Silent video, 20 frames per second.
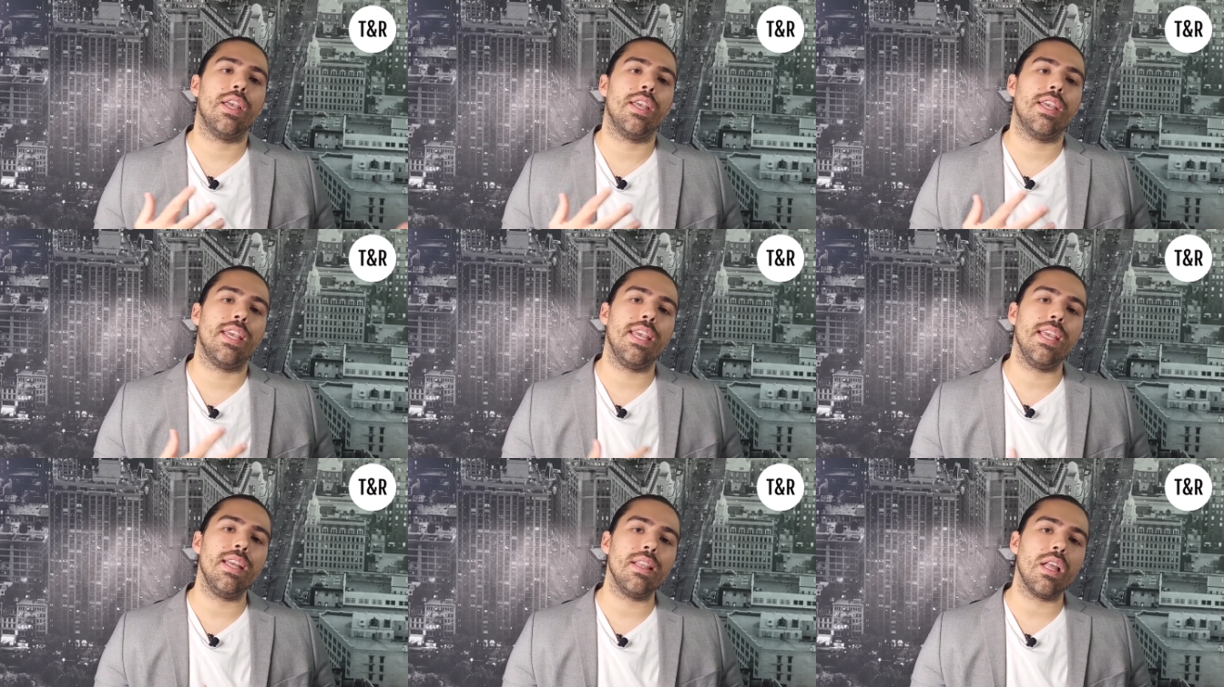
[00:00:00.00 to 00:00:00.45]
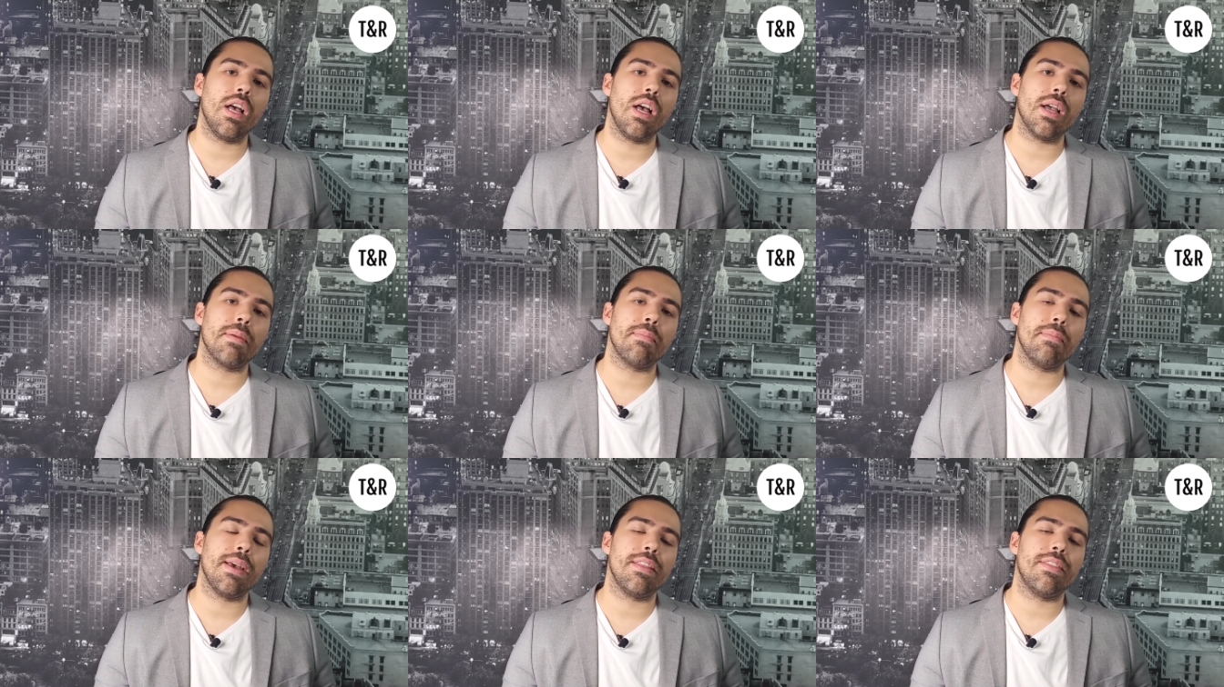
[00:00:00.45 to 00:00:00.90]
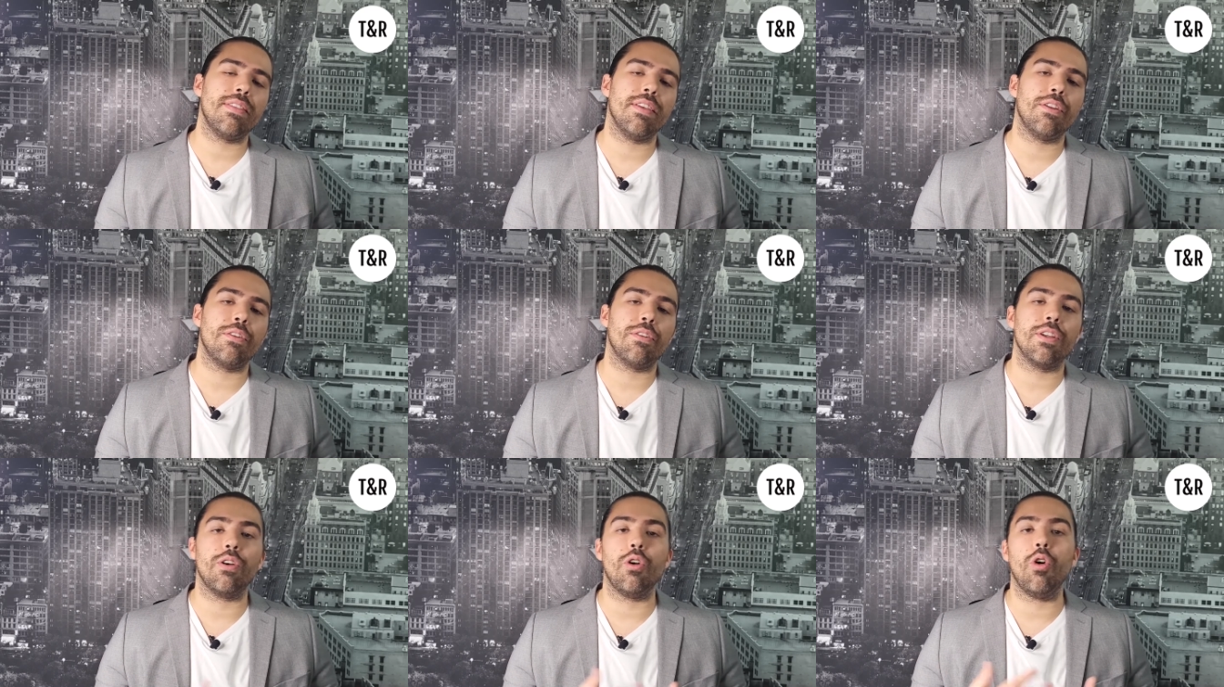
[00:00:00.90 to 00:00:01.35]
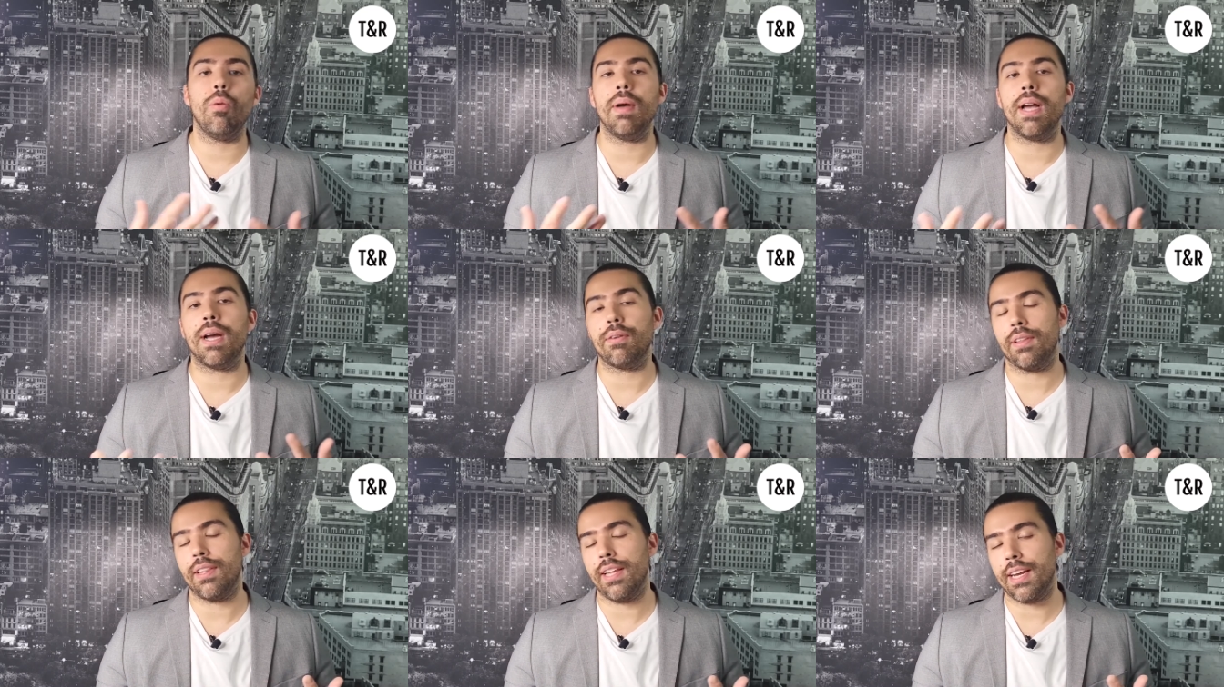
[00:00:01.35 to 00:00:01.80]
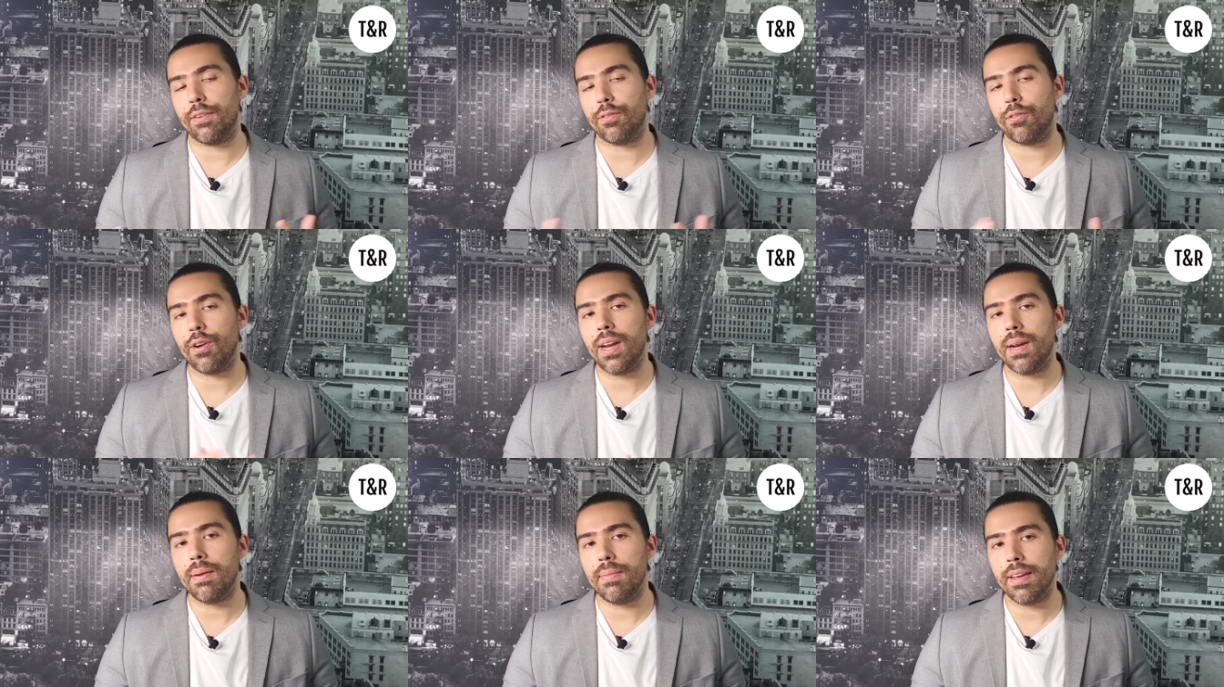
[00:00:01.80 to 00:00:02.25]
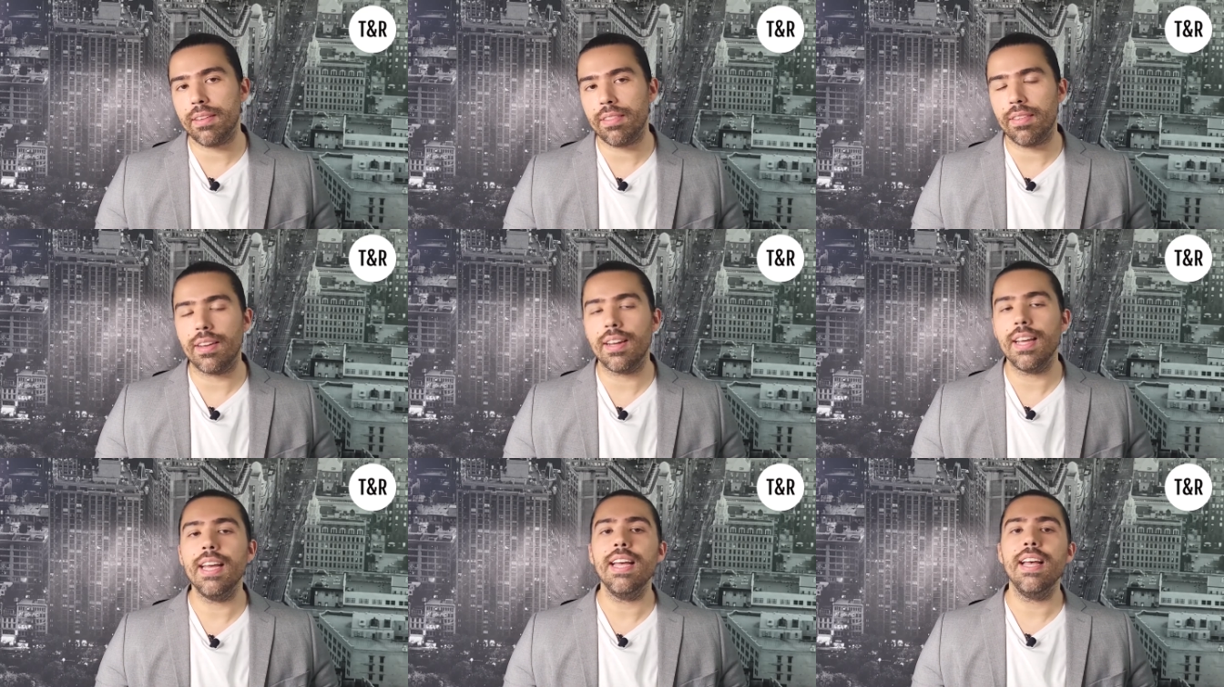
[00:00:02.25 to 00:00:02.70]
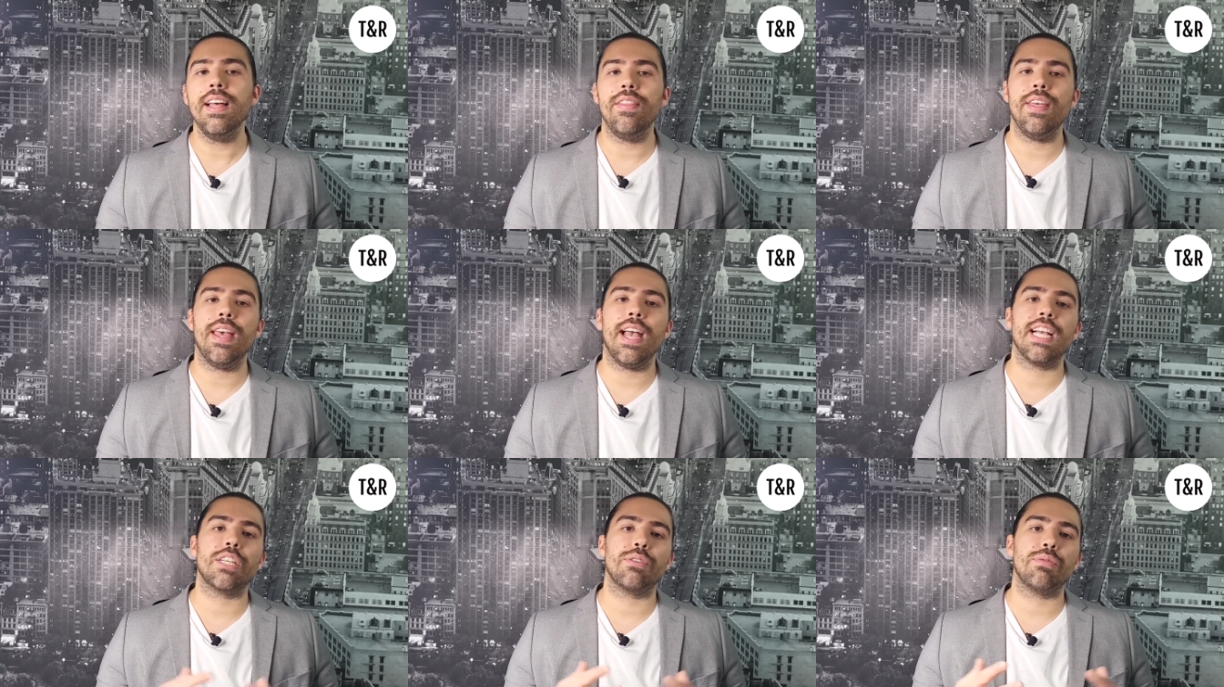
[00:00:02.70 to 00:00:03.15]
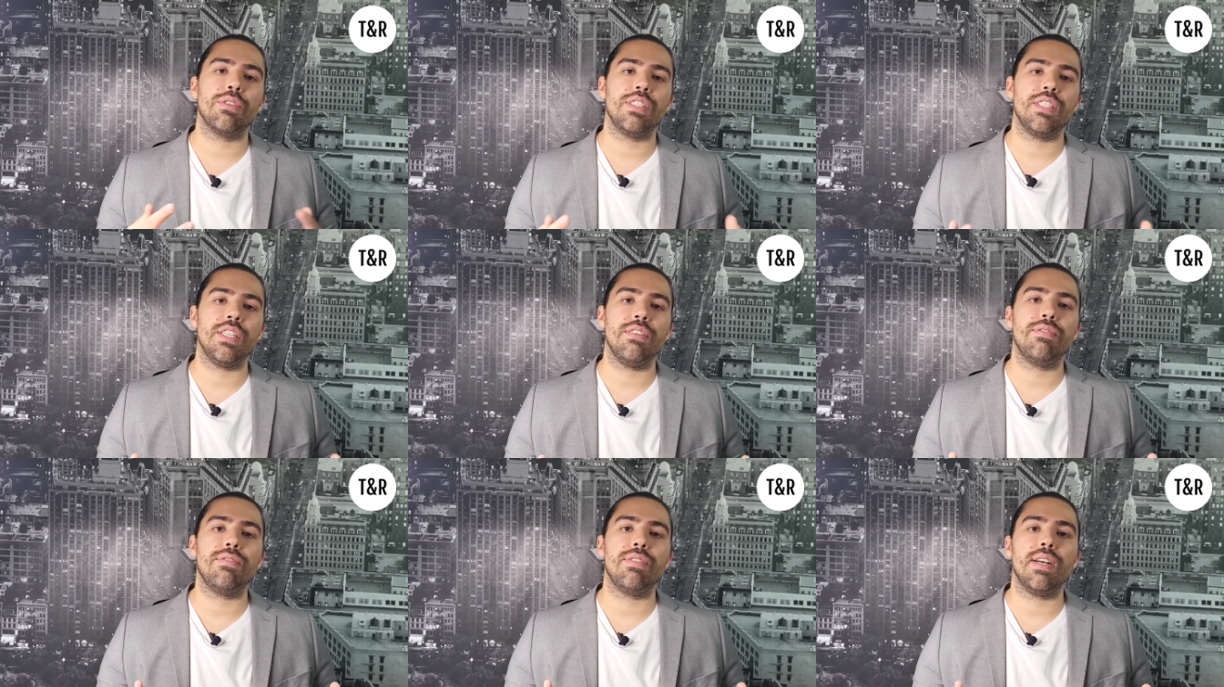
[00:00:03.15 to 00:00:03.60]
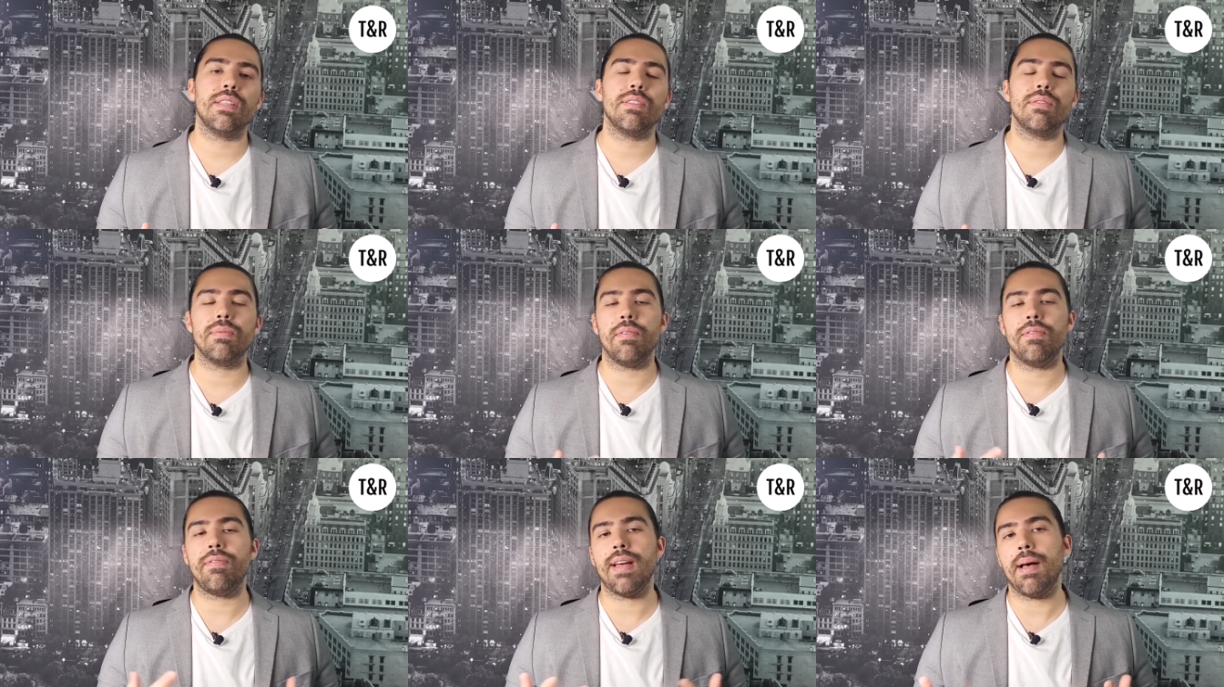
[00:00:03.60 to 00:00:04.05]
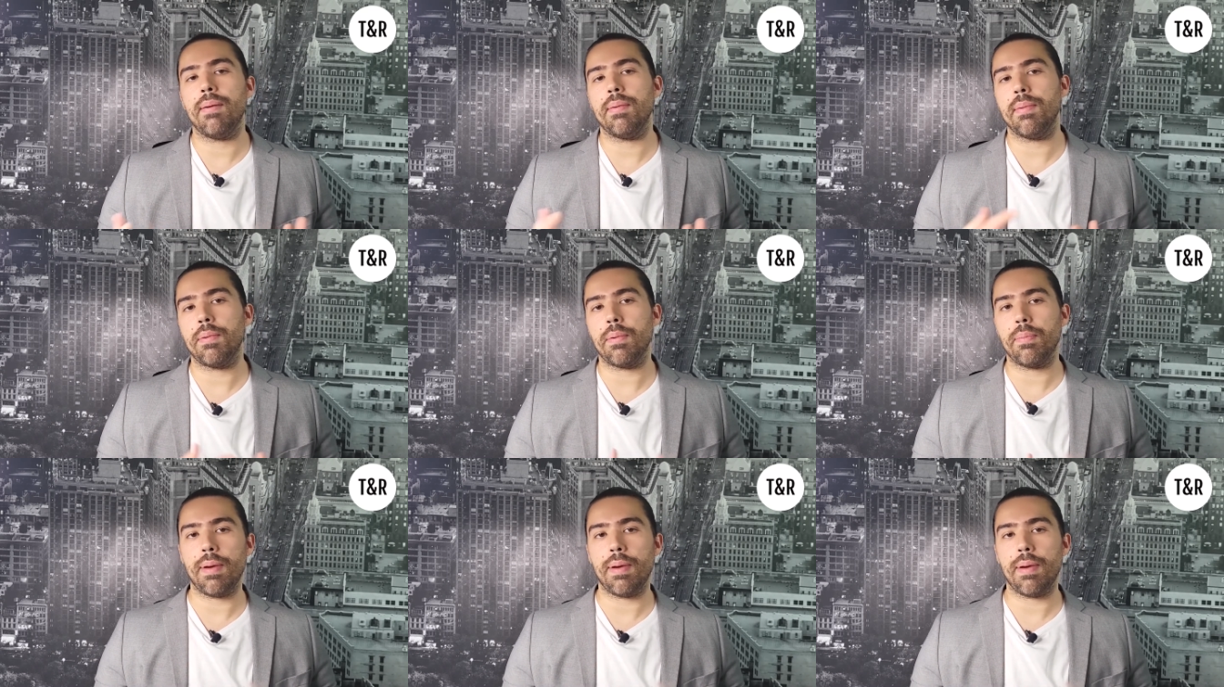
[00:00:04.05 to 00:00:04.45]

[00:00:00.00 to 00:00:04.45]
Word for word: HELOC method or home equity line of credit method. They actually received funds from a family member